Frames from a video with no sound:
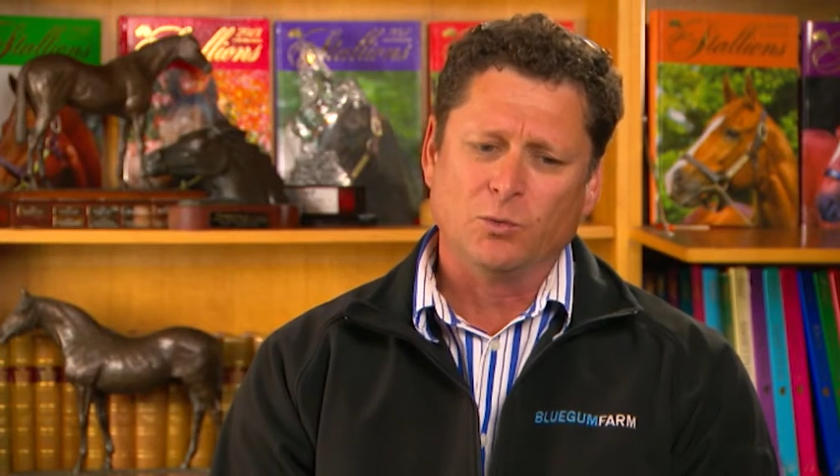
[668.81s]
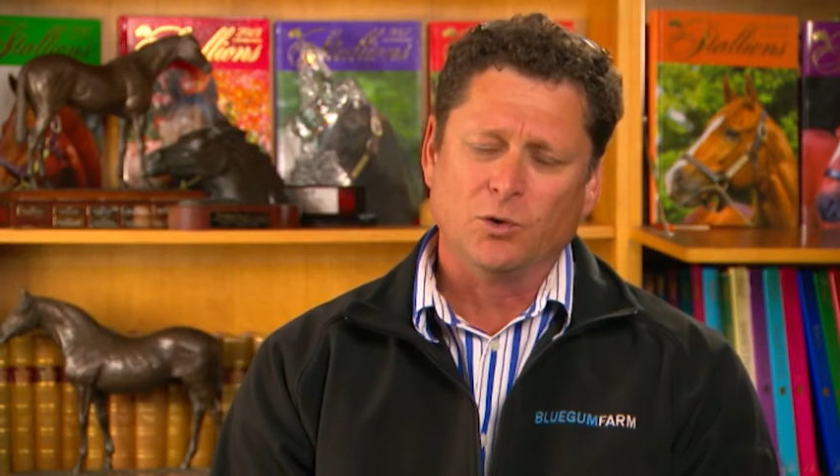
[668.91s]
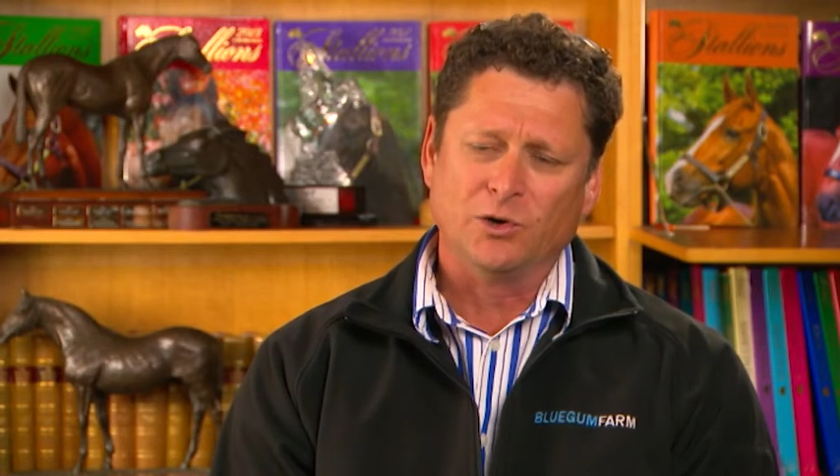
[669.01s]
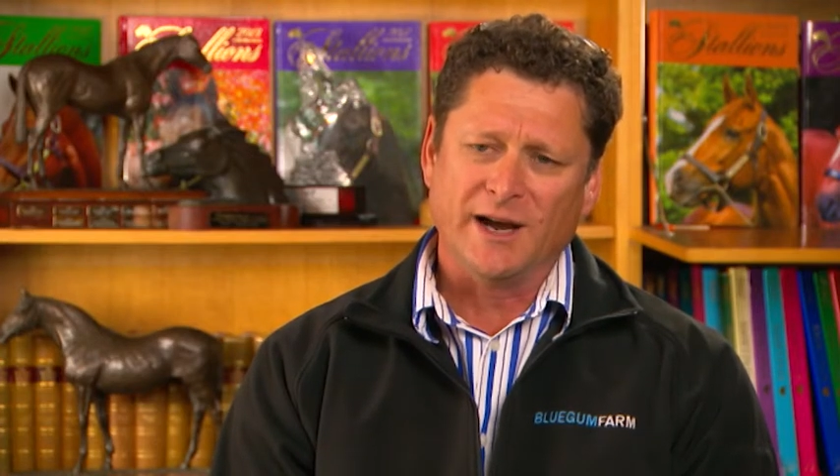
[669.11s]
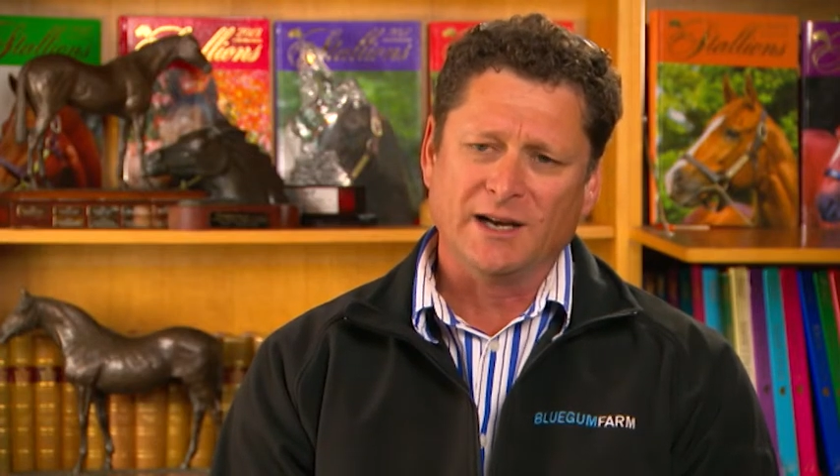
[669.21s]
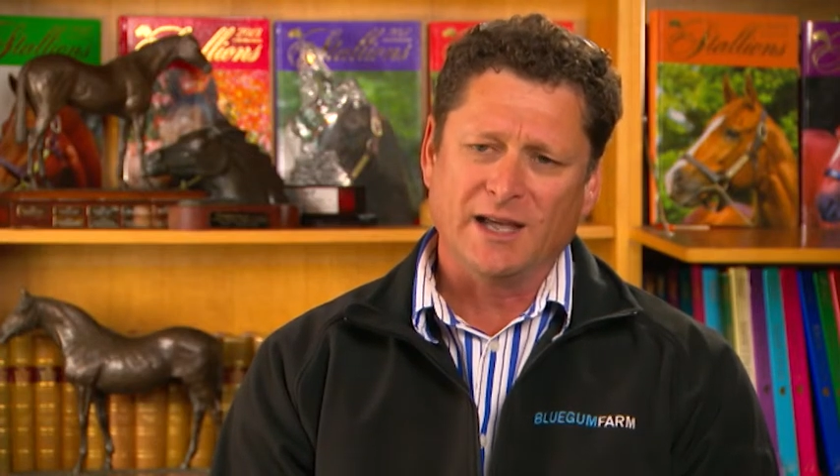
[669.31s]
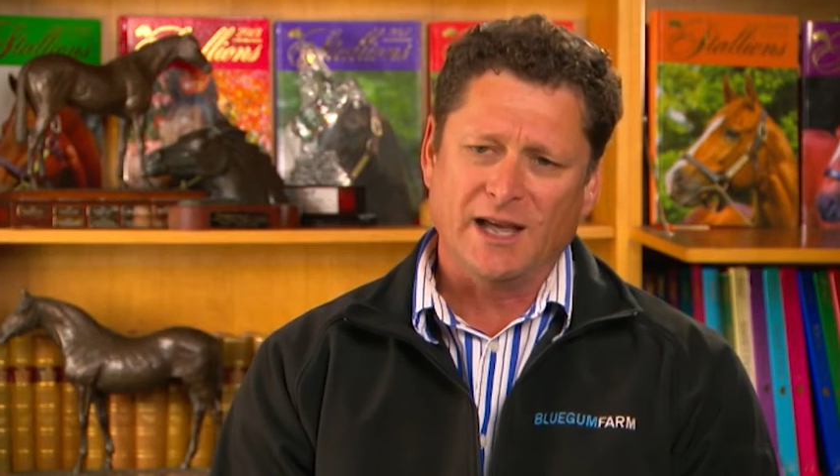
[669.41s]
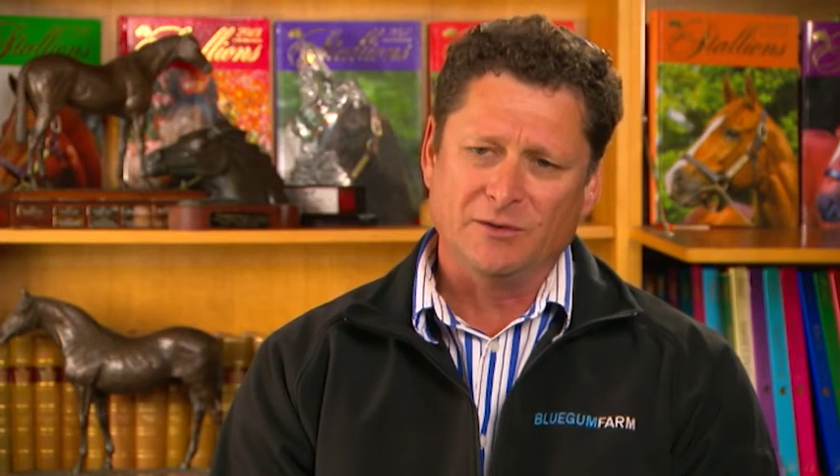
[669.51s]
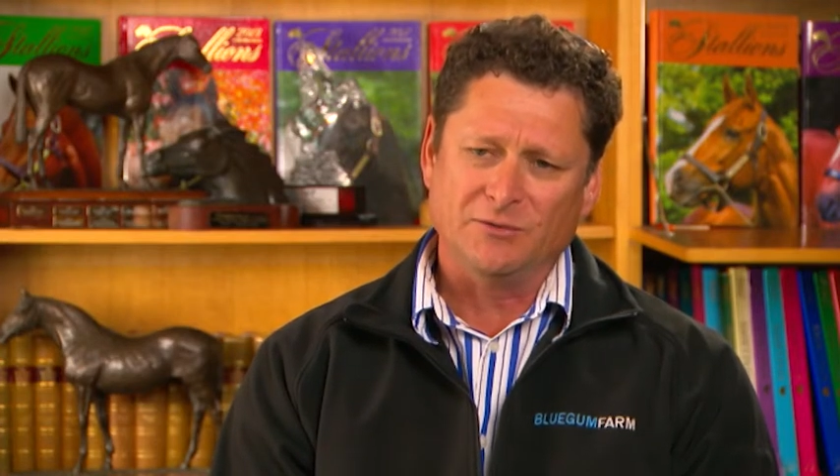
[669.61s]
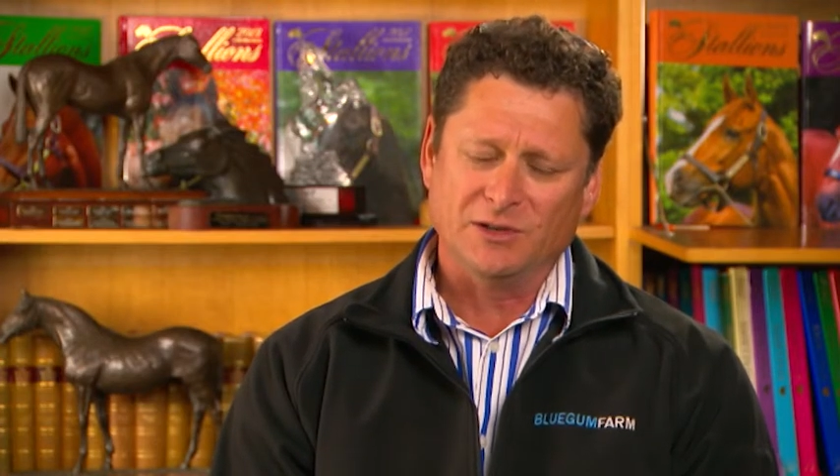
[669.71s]
War and
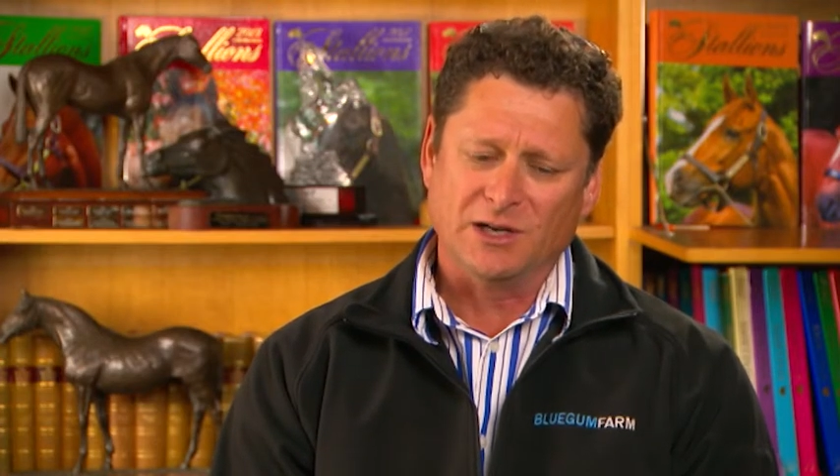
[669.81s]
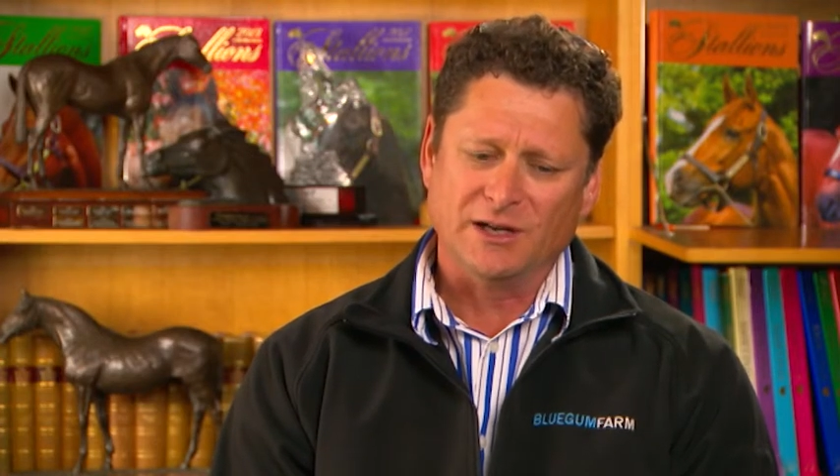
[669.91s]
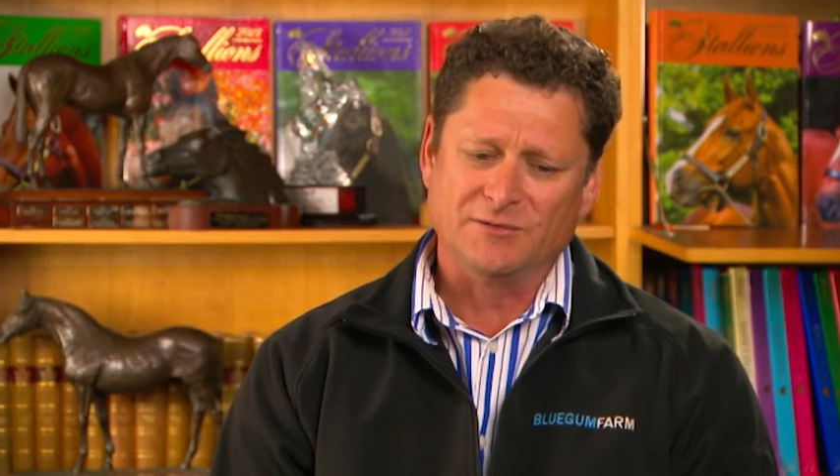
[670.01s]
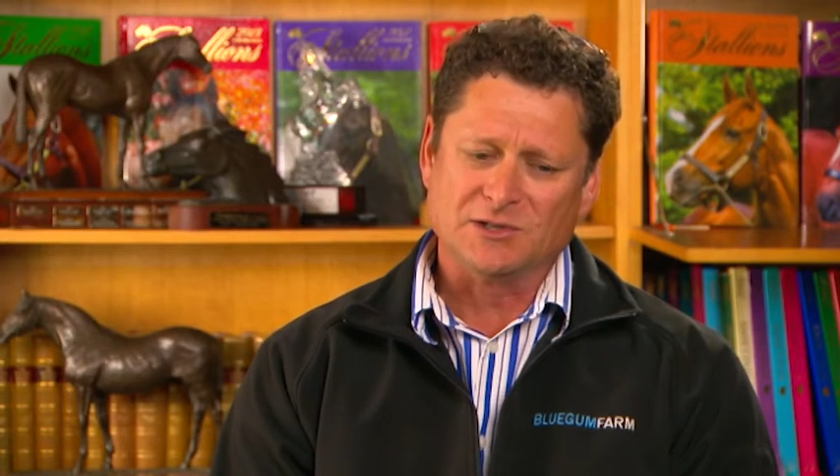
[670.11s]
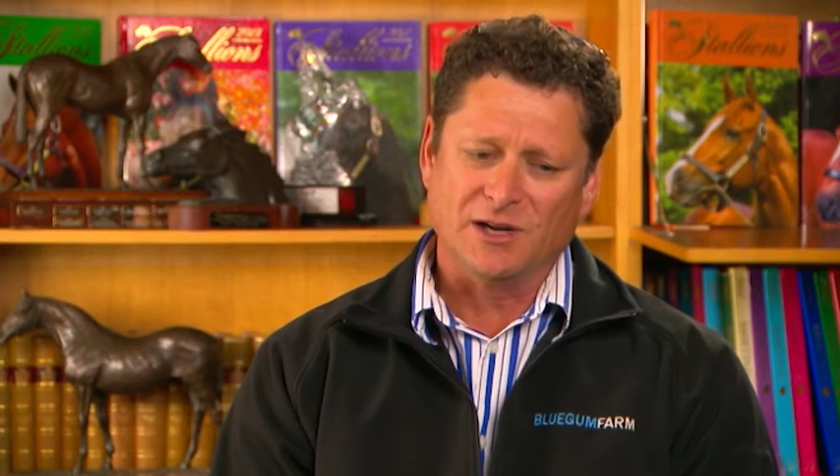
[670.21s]
Canford Cliffs,